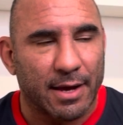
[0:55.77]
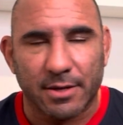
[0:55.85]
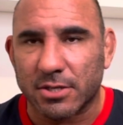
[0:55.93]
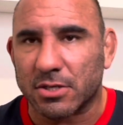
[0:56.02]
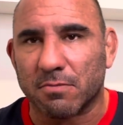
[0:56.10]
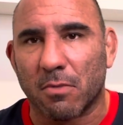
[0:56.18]

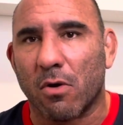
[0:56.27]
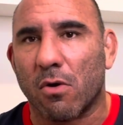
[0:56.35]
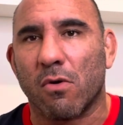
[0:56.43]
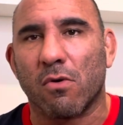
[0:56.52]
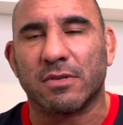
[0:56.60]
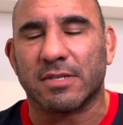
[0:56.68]

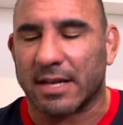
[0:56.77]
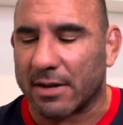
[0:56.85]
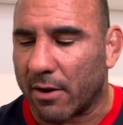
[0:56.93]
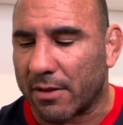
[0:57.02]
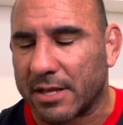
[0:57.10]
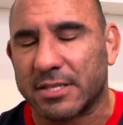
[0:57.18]
smokes and
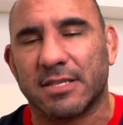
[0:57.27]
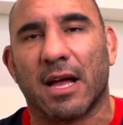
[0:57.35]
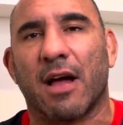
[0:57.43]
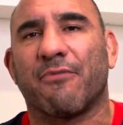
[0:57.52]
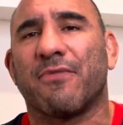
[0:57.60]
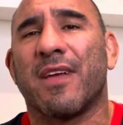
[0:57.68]
all that
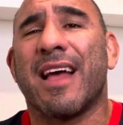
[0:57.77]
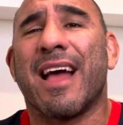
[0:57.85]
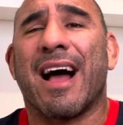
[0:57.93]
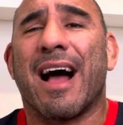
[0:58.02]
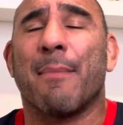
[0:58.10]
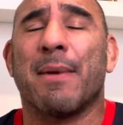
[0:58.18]
stuff.
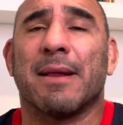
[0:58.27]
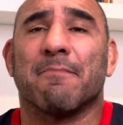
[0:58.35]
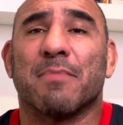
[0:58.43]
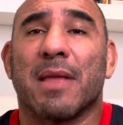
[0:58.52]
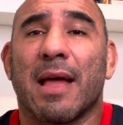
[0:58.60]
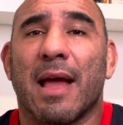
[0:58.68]
I
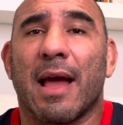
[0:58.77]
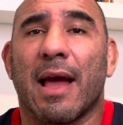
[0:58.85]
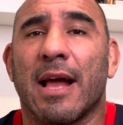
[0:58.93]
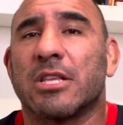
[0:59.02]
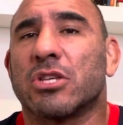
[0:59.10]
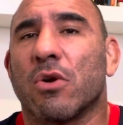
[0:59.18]
mean,
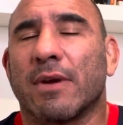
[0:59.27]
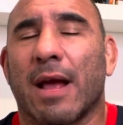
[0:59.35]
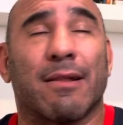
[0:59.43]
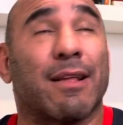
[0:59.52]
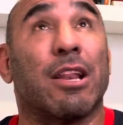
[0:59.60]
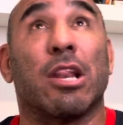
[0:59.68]
it's okay.
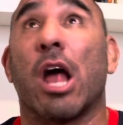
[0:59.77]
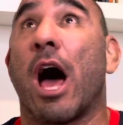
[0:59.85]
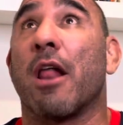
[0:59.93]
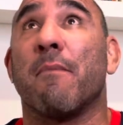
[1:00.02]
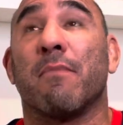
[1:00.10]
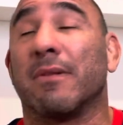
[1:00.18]
A
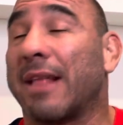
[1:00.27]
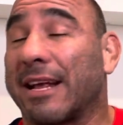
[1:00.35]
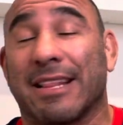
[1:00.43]
lot of like